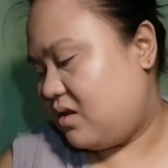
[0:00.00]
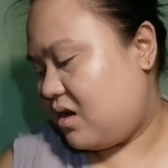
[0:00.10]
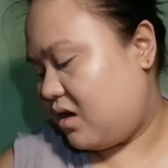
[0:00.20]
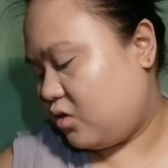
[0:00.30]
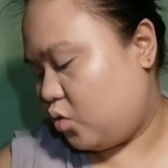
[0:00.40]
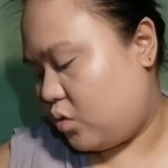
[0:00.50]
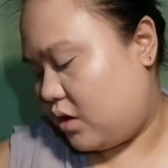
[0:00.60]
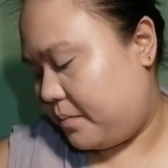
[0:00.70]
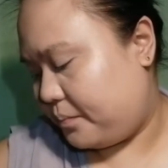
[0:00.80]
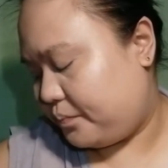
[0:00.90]

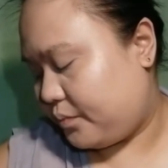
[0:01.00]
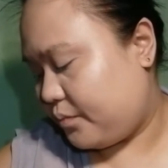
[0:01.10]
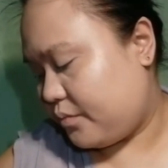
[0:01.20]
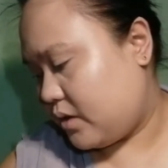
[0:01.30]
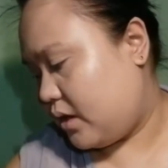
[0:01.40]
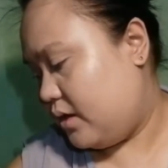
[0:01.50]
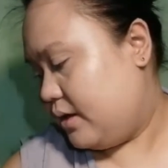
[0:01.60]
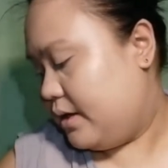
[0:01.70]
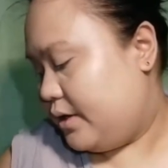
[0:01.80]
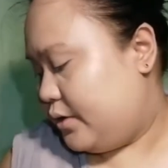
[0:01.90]
Nakakatuwa.
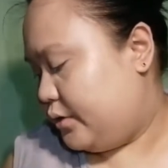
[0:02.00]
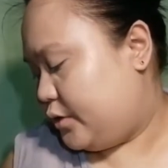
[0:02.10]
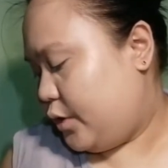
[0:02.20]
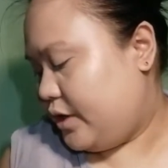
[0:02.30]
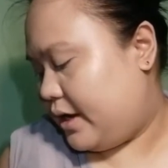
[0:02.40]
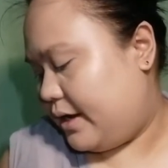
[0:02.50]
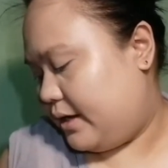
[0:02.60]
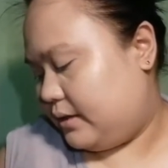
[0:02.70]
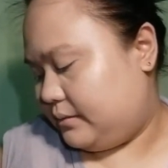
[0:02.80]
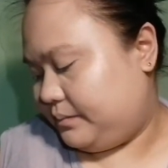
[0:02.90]
So, yun na
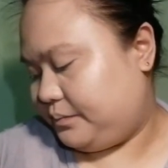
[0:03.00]
nga.